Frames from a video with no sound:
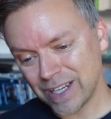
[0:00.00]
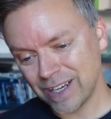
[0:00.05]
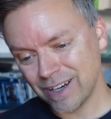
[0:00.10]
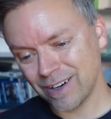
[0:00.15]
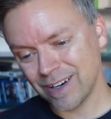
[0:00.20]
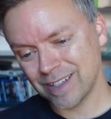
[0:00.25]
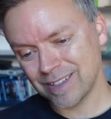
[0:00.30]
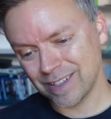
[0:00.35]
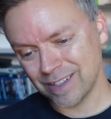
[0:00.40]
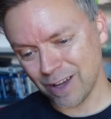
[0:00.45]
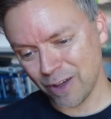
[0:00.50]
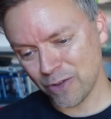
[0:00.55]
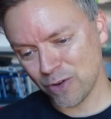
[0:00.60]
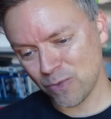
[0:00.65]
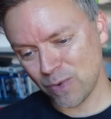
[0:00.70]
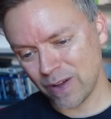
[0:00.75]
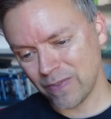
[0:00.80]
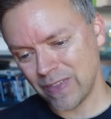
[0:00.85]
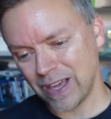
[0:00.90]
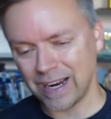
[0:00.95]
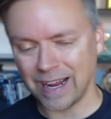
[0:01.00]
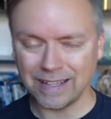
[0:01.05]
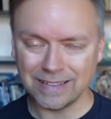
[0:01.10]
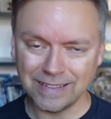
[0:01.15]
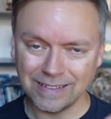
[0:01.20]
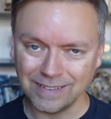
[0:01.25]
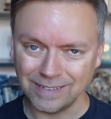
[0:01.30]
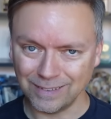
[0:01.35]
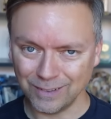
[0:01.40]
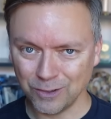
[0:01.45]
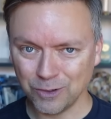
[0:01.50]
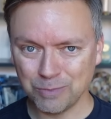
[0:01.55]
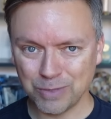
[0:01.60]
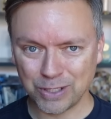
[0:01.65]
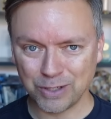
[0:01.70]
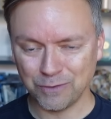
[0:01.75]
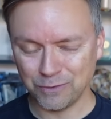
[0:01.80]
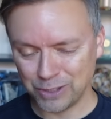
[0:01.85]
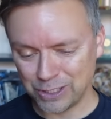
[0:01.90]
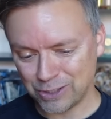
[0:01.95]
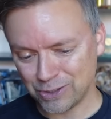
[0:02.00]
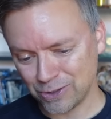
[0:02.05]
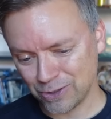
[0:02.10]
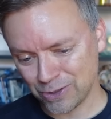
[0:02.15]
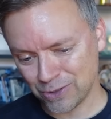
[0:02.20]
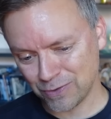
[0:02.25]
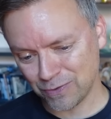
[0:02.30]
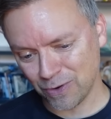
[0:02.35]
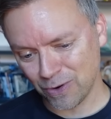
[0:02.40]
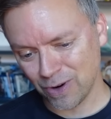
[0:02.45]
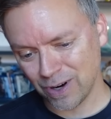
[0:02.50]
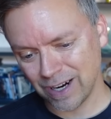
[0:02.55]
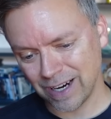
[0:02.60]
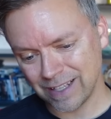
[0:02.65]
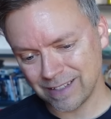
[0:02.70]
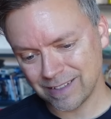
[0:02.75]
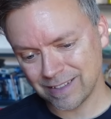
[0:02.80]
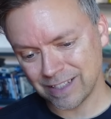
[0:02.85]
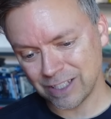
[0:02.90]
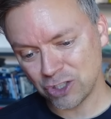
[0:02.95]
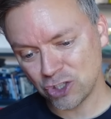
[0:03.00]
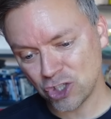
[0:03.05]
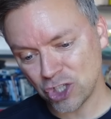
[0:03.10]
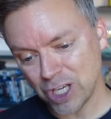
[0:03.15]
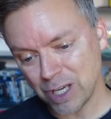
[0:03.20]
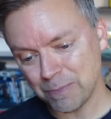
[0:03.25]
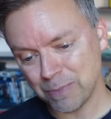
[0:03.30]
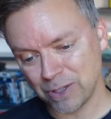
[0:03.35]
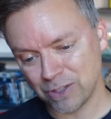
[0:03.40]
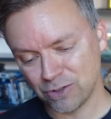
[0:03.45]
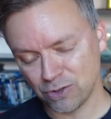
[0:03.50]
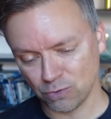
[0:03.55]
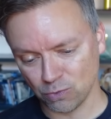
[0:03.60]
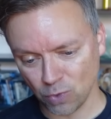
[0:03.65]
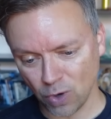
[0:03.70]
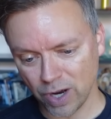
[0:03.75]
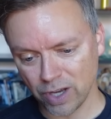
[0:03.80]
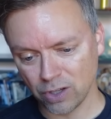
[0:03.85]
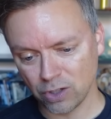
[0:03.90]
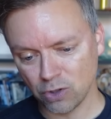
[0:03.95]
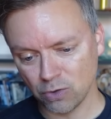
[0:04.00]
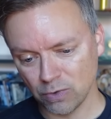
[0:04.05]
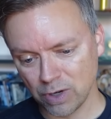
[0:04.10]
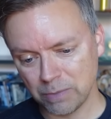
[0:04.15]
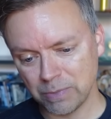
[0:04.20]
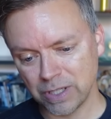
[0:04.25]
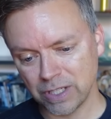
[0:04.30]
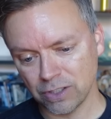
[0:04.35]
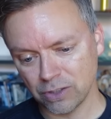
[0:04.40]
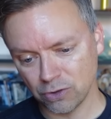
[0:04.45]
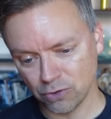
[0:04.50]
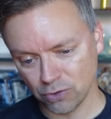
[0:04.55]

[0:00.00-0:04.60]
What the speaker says: here is another one that I did a little bit of research for. It's the cheapest Royal Caribbean